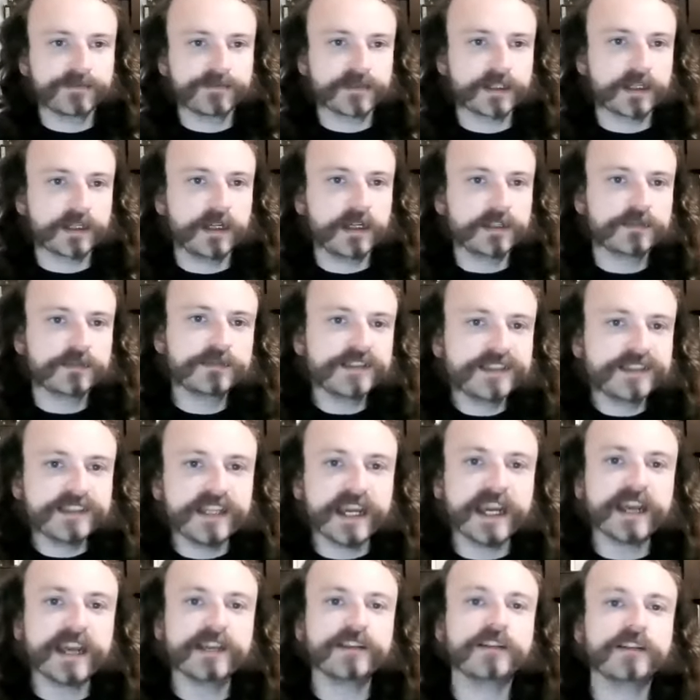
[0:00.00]
Hundreds
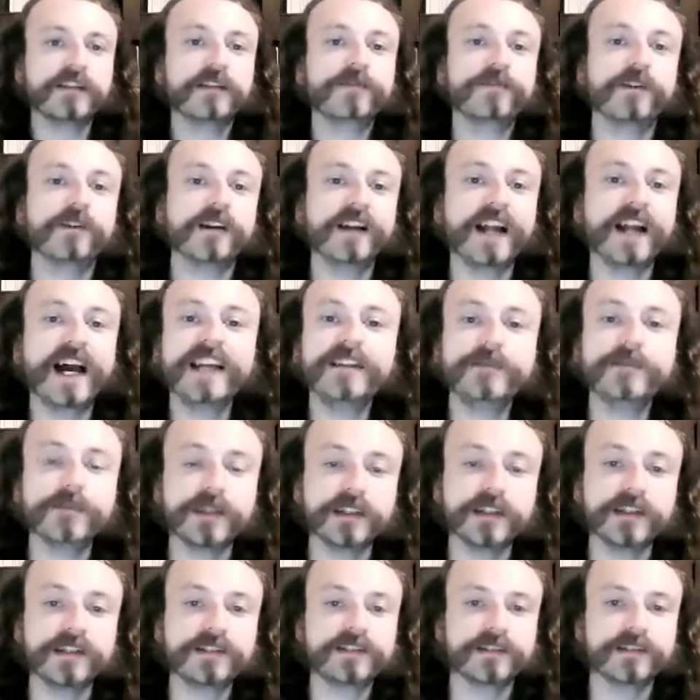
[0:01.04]
gather for 9
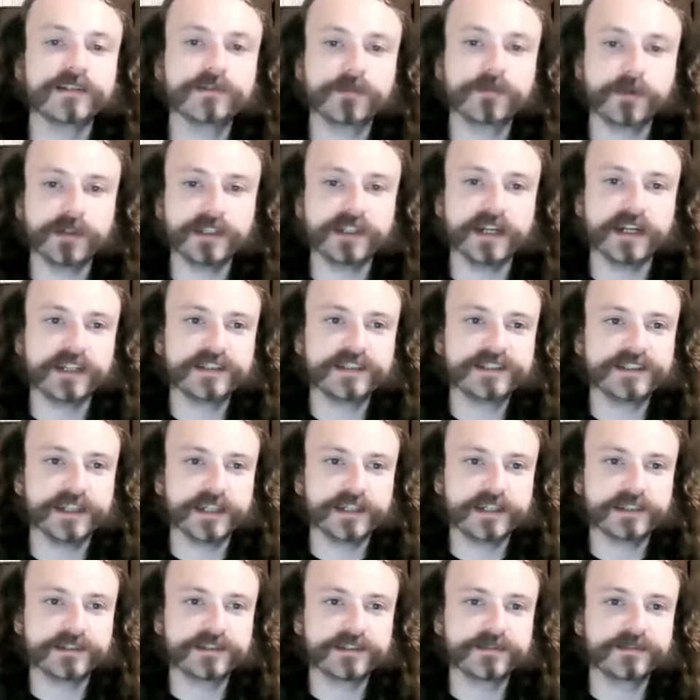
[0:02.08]
minutes and 29
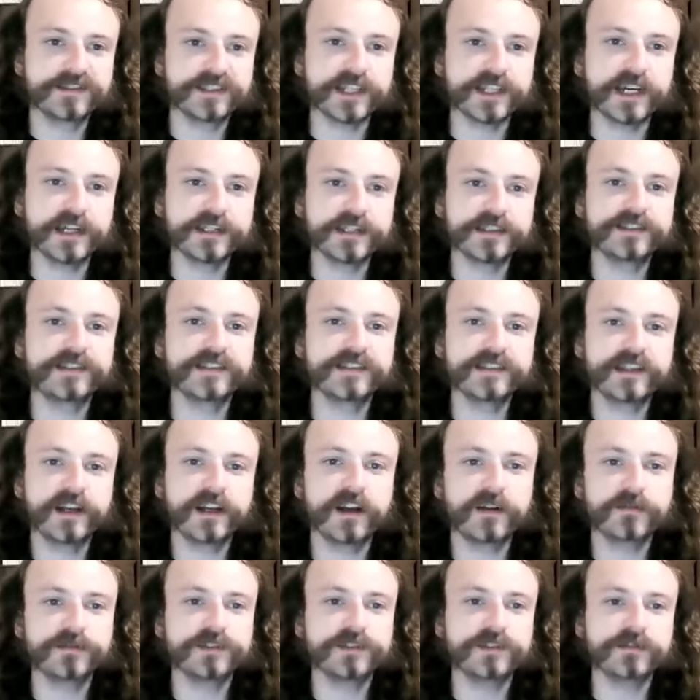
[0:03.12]
seconds of silence in
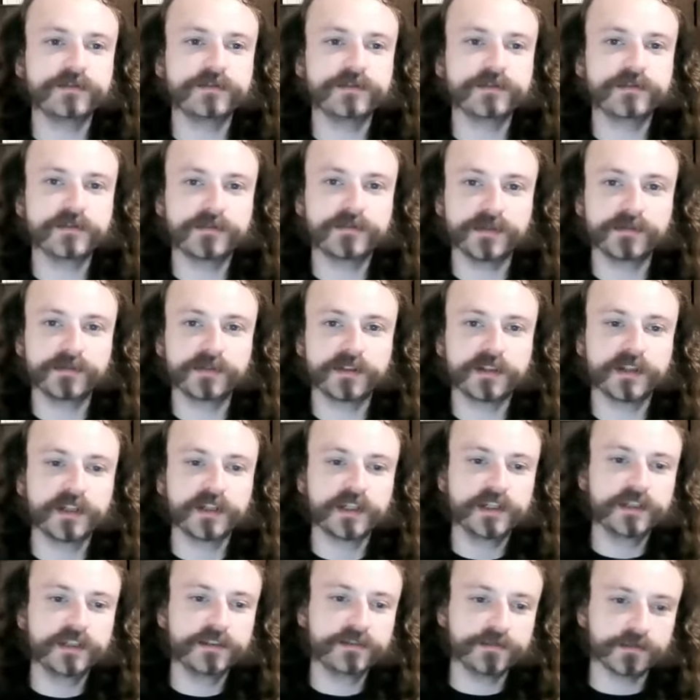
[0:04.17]
Kalamazoo to remember
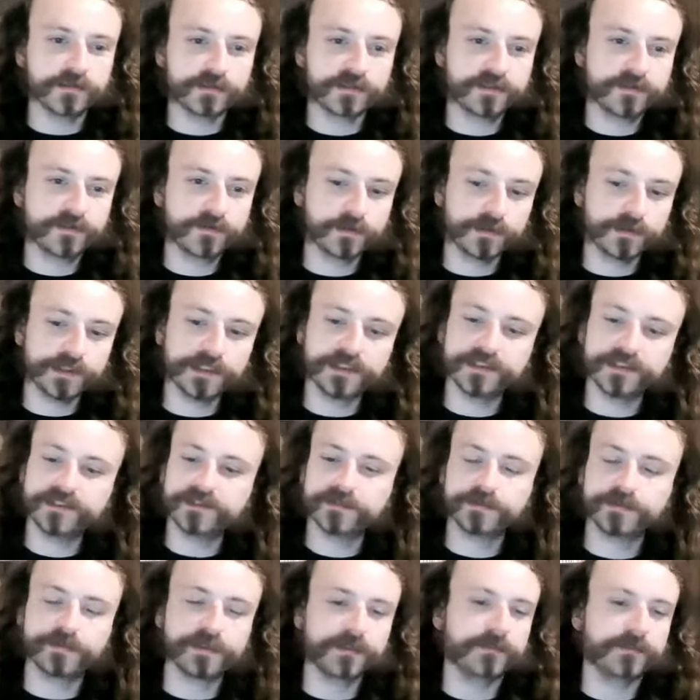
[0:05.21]
George Floyd. This
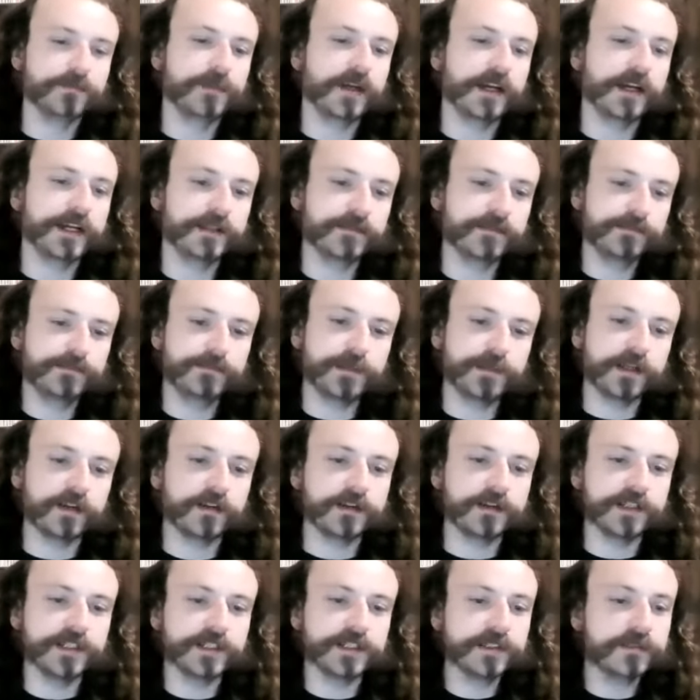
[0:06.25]
is written by
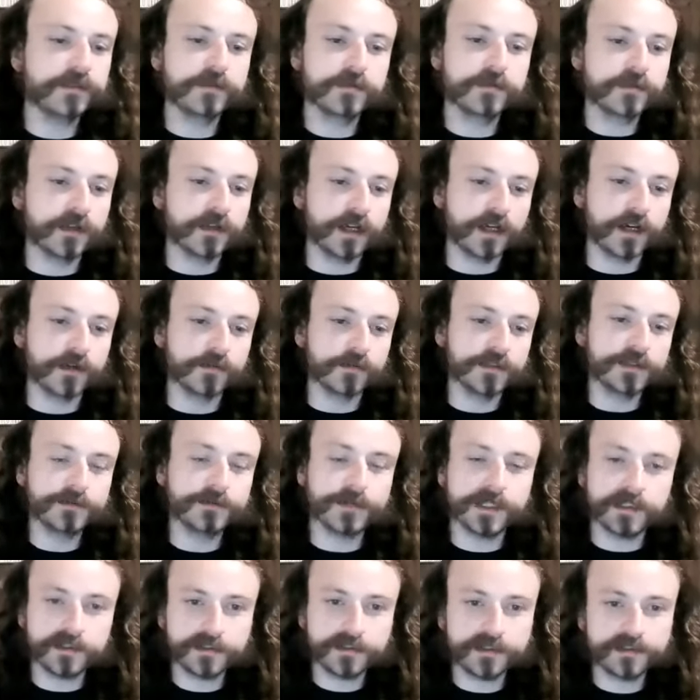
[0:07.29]
Mary
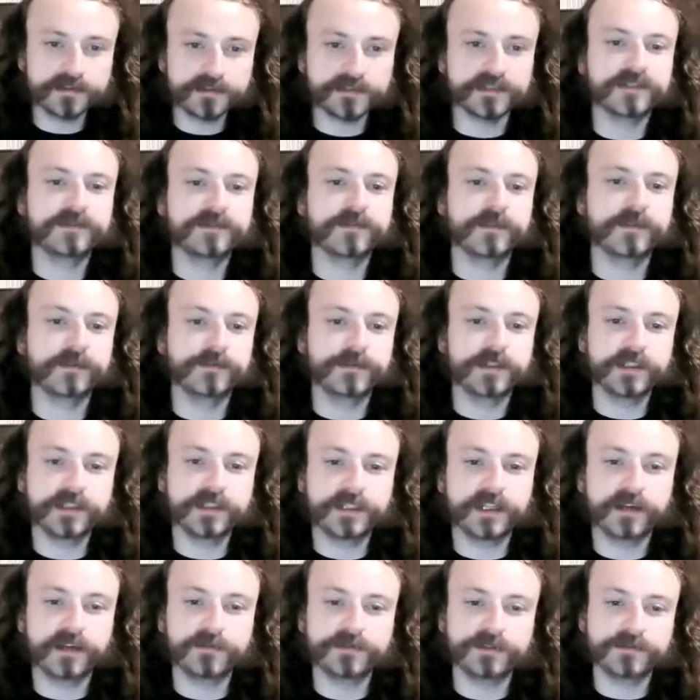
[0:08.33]
Wiedmeyer. It's from the
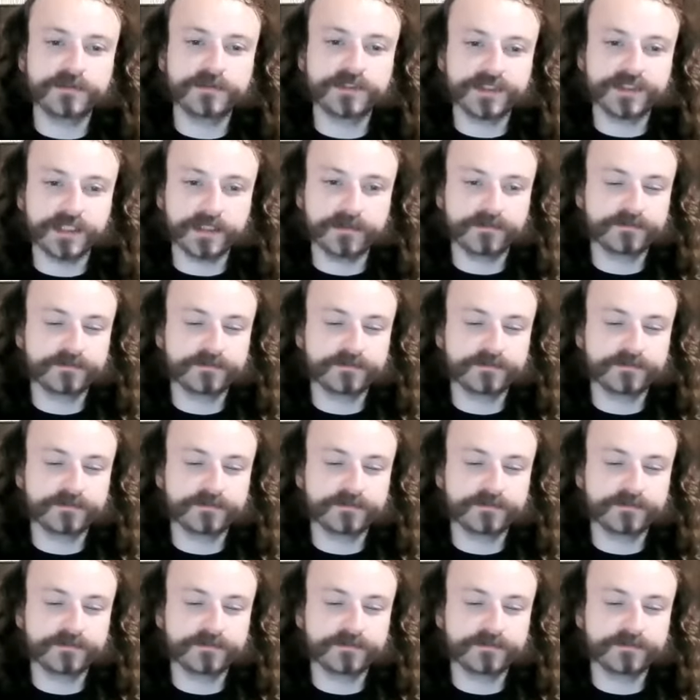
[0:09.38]
Kalamazoo Gazette.